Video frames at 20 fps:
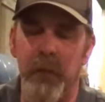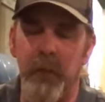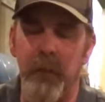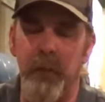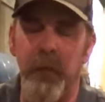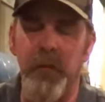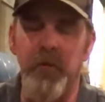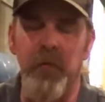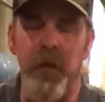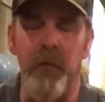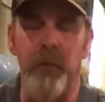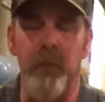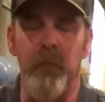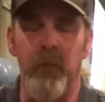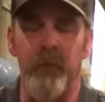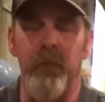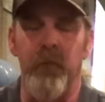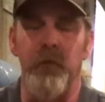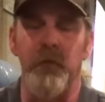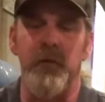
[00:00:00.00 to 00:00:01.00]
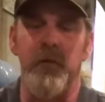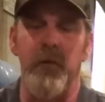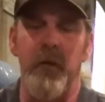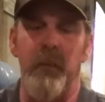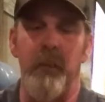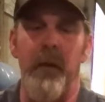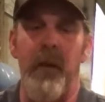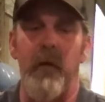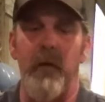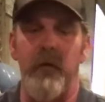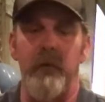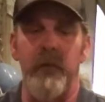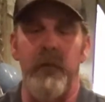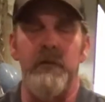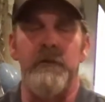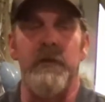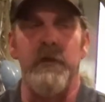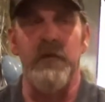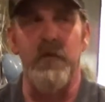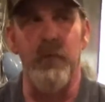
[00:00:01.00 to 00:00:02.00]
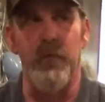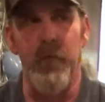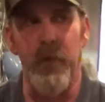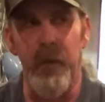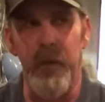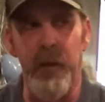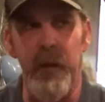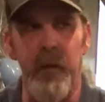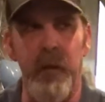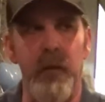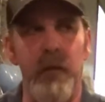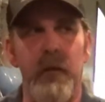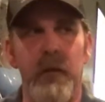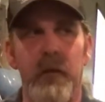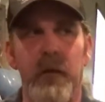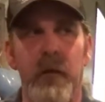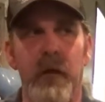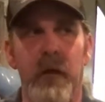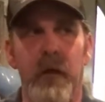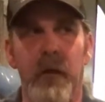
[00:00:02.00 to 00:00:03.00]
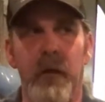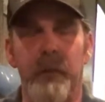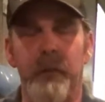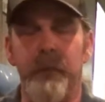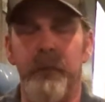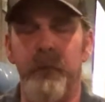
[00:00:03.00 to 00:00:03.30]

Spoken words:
pitch rate refers to the amount of yeast that you put in a